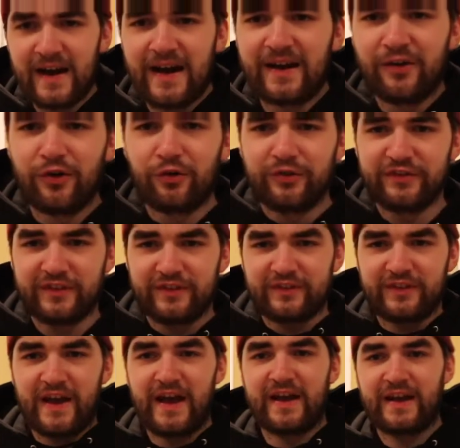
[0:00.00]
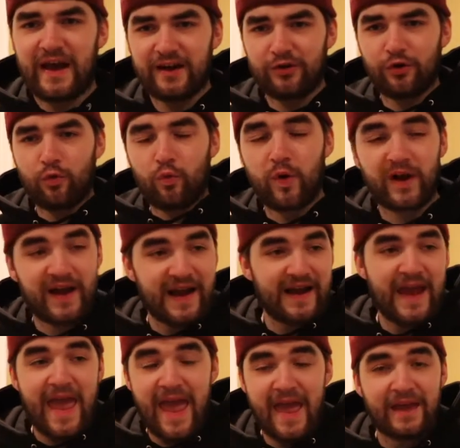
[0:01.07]
I don't know what's inside. I don't know what
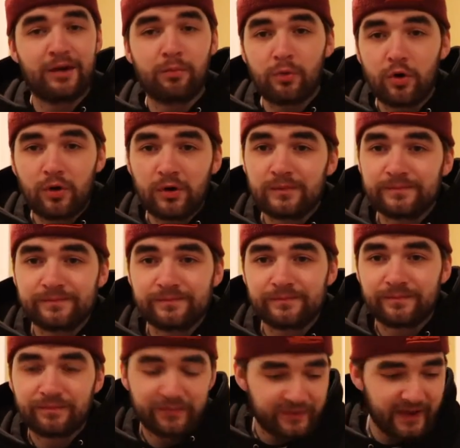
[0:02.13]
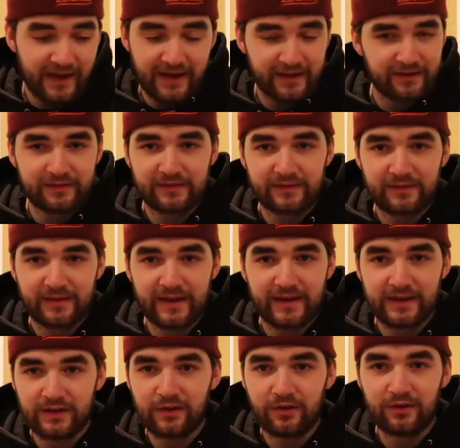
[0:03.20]
kind of animal they, they
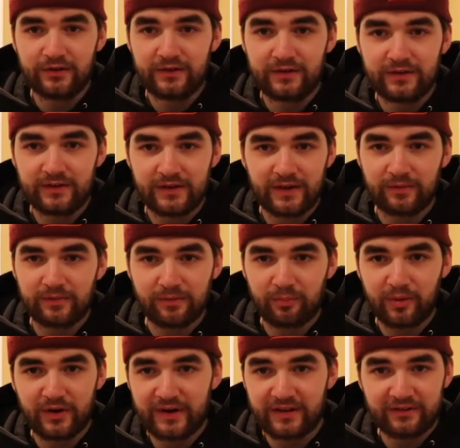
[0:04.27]
killed and put